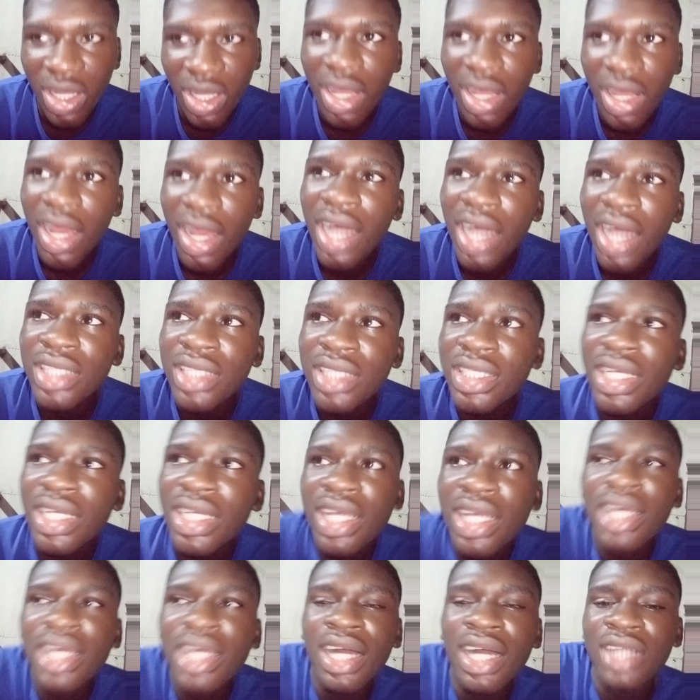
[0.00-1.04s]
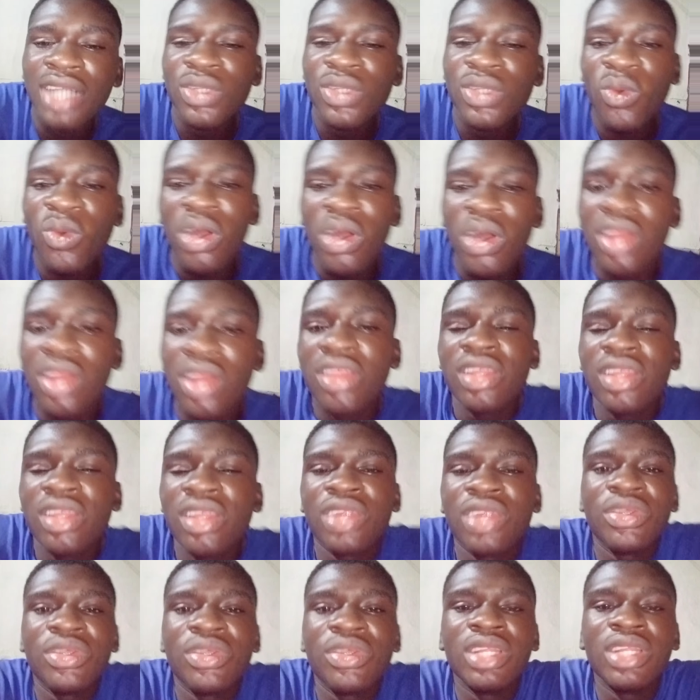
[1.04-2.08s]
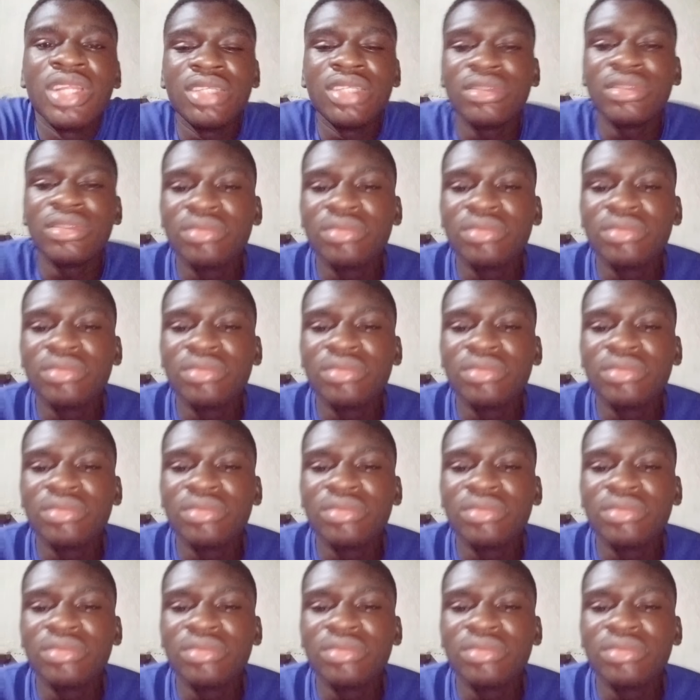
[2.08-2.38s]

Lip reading: And and one thing that really